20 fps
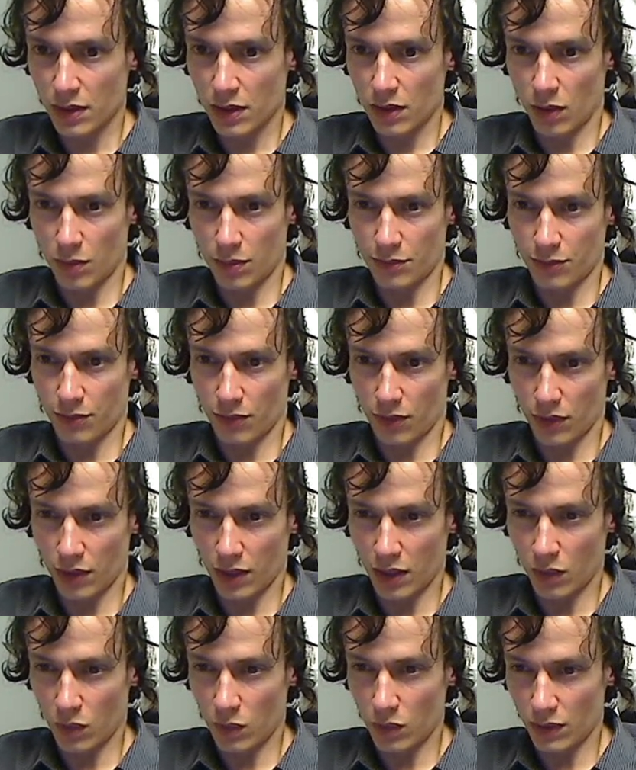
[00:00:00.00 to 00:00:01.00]
or before they
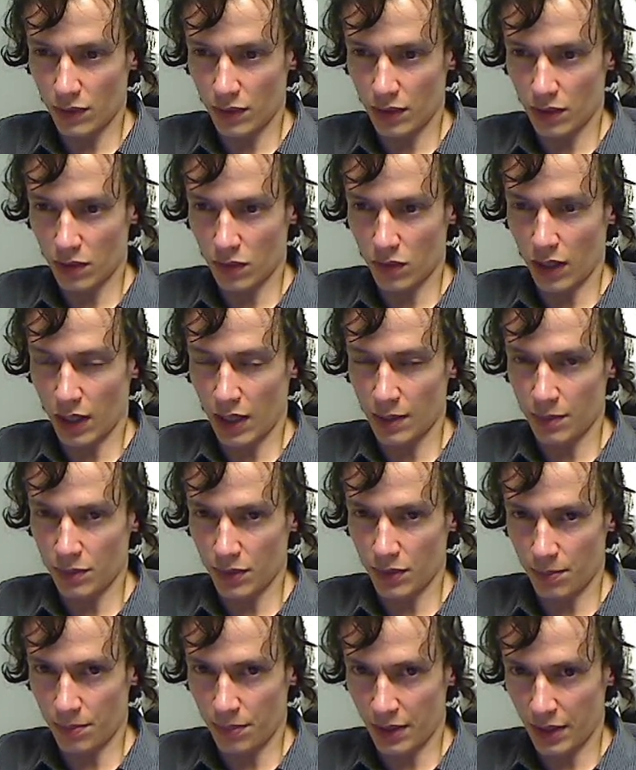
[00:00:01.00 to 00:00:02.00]
are willing or able
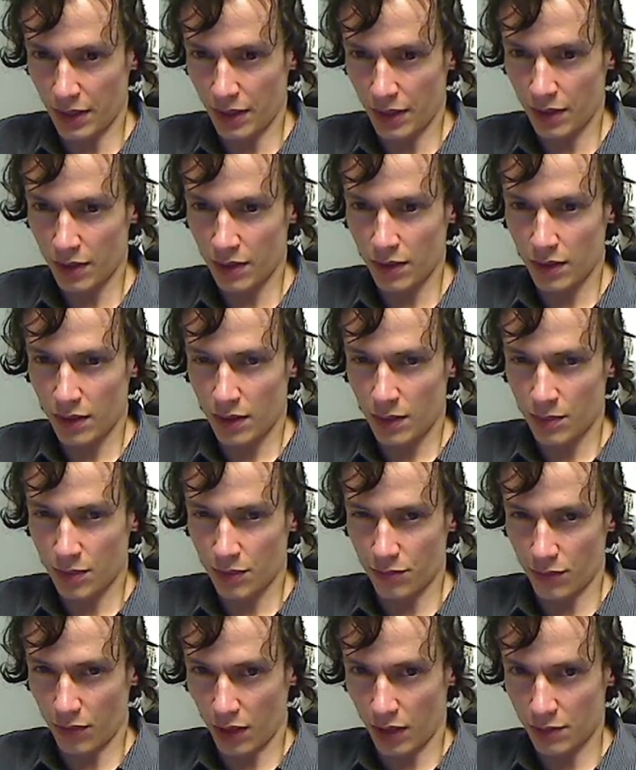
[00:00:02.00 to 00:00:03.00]
to bear,
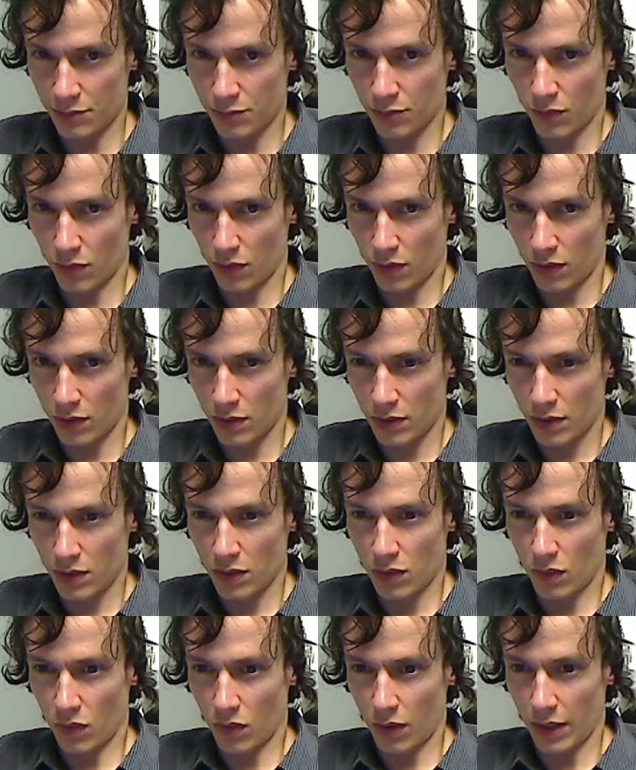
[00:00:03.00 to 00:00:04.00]
provide for,
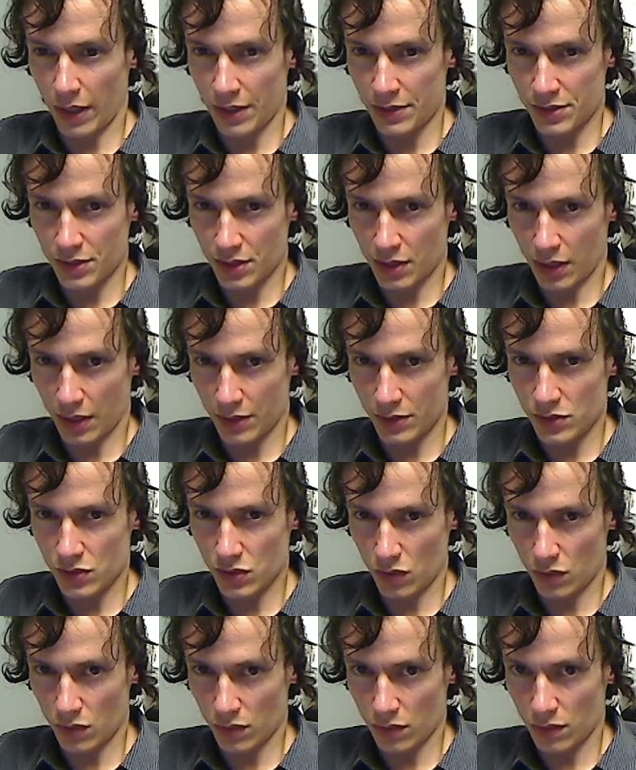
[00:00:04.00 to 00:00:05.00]
or educate
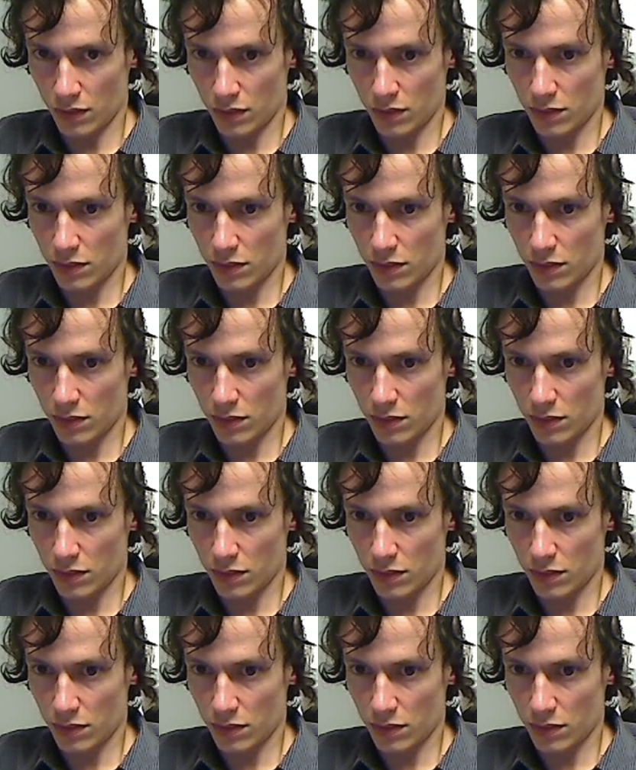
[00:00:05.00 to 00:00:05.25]
children.